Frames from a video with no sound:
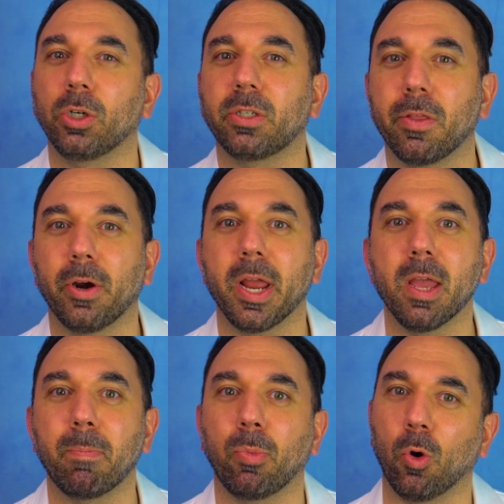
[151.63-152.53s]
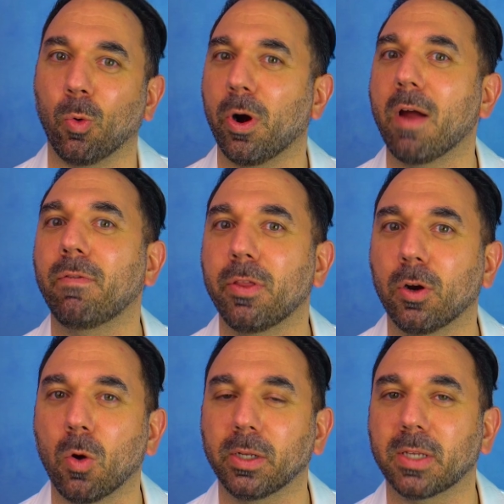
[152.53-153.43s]
or to their hip or wherever
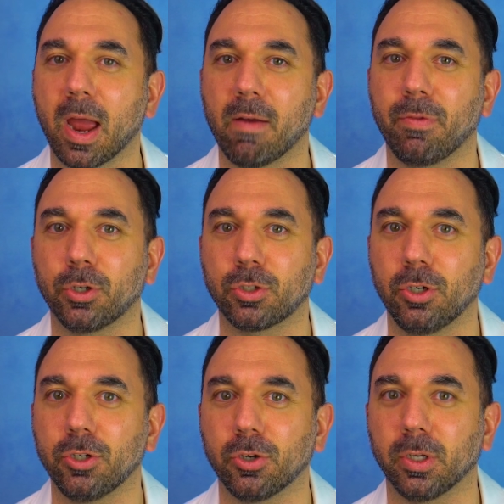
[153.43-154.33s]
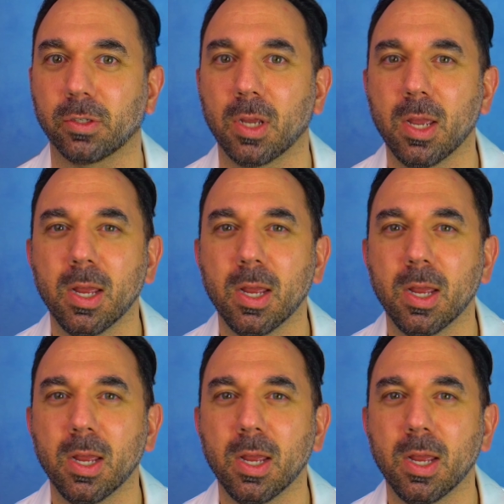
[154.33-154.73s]
they're going to have their surgeries.